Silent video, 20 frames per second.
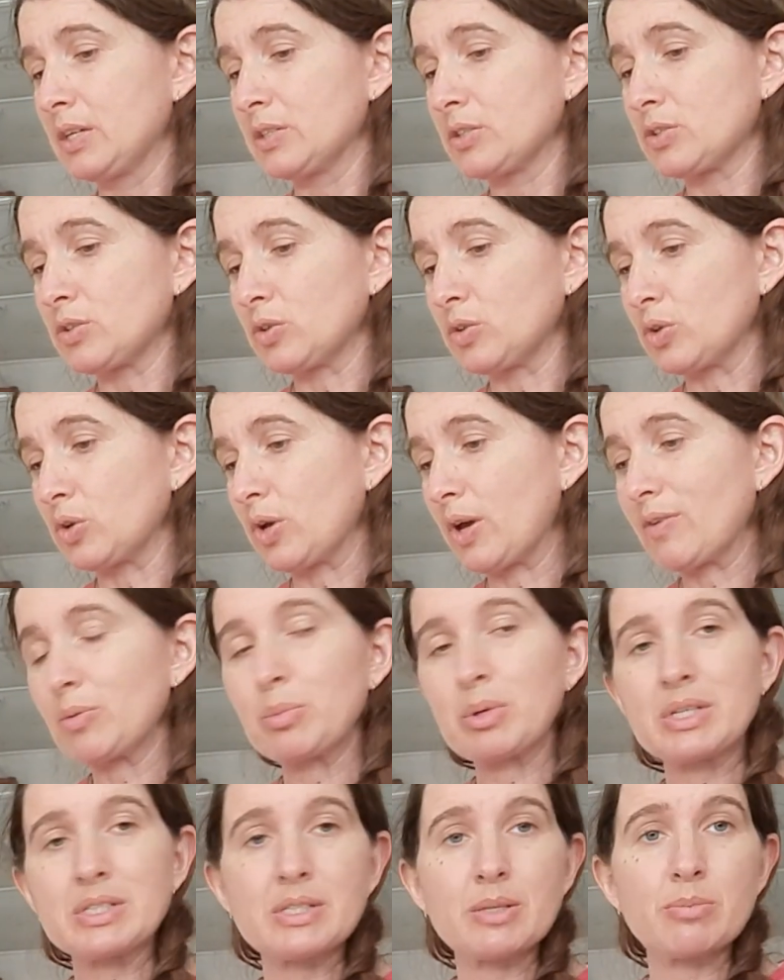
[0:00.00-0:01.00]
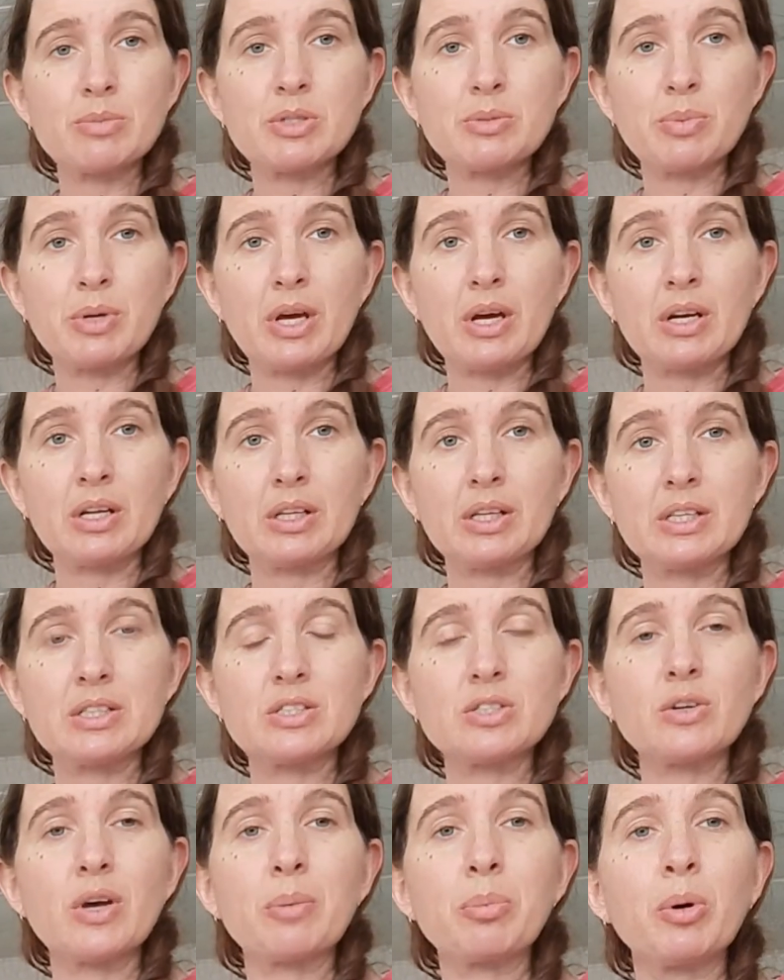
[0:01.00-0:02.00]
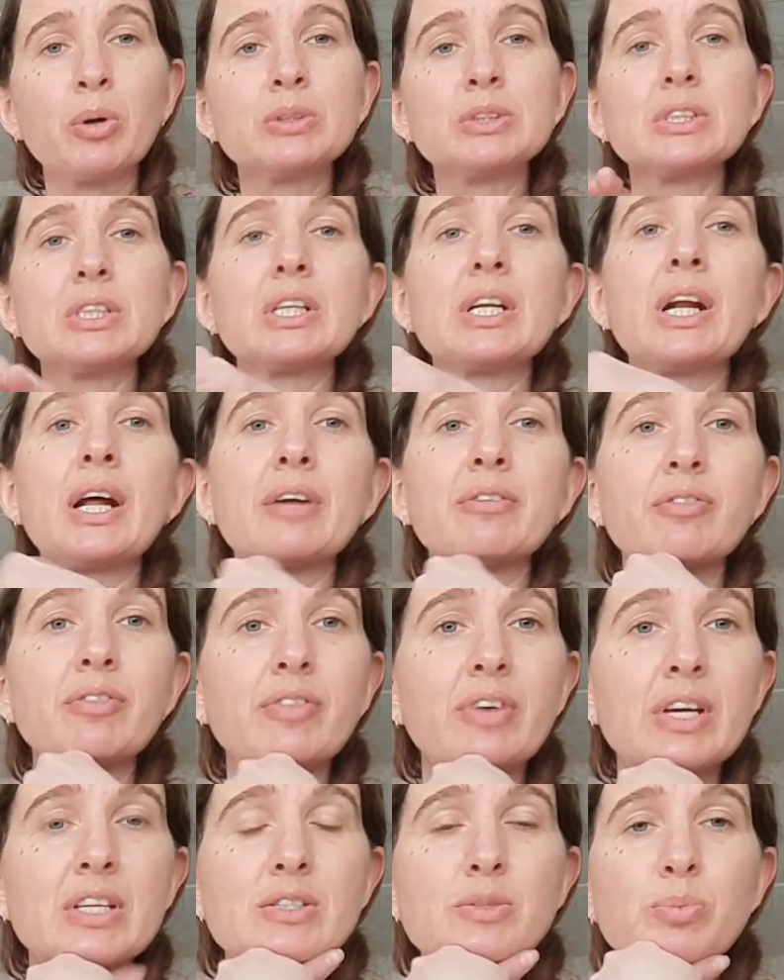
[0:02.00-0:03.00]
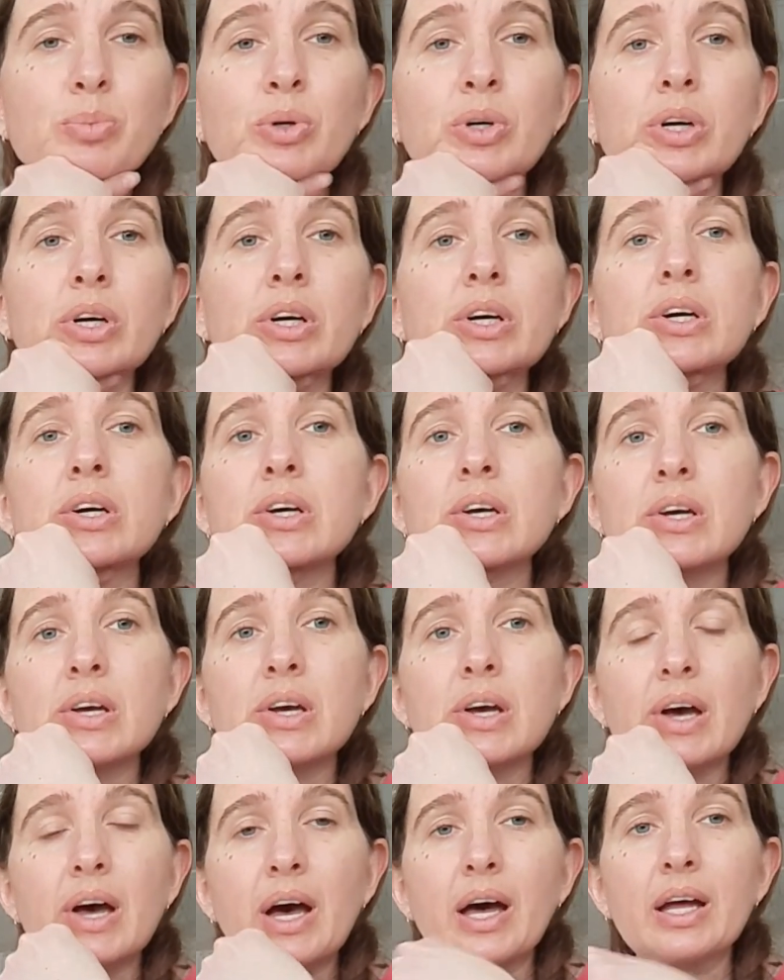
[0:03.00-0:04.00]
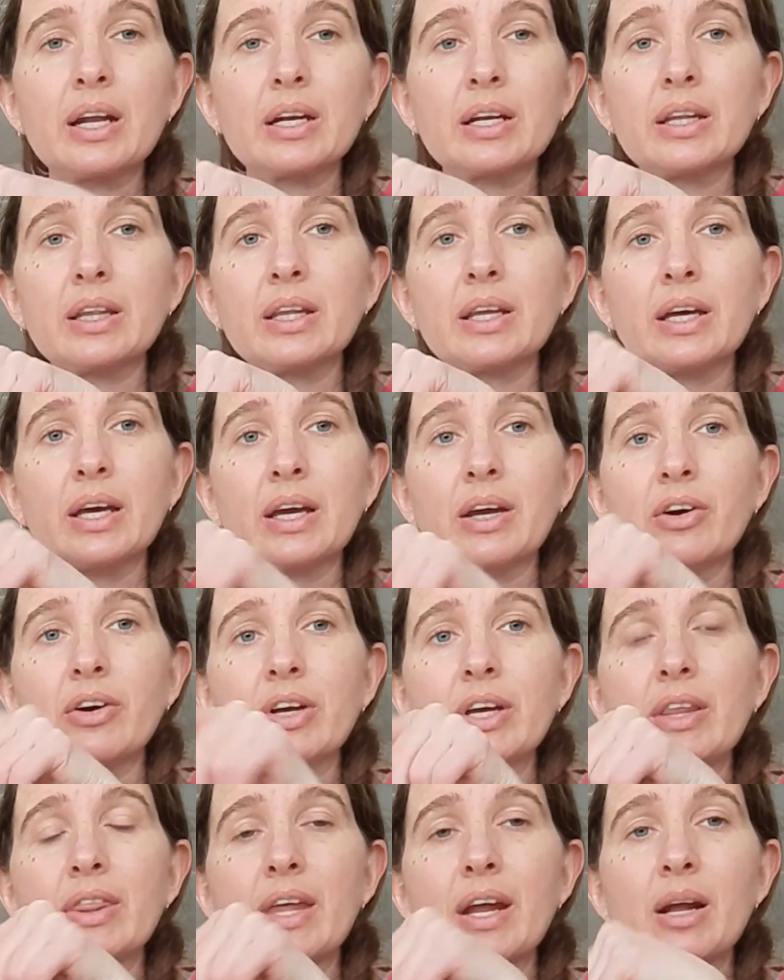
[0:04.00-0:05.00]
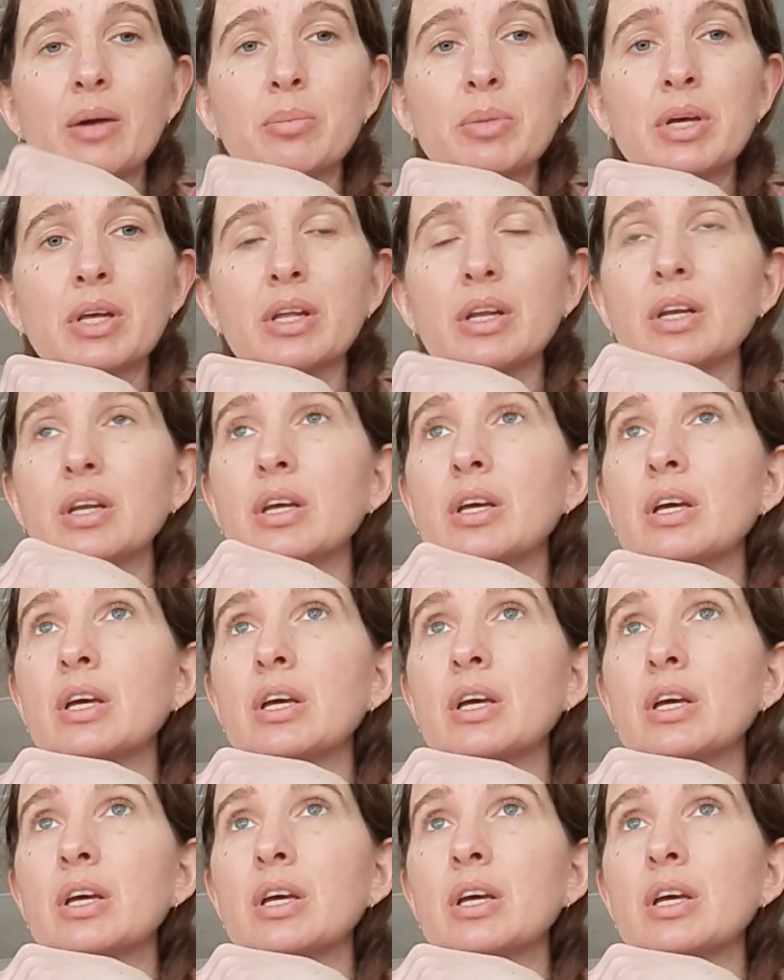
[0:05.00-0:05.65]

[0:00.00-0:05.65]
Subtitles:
So everybody seems to be out of lids. So I posted it on Facebook on the area that I'm in,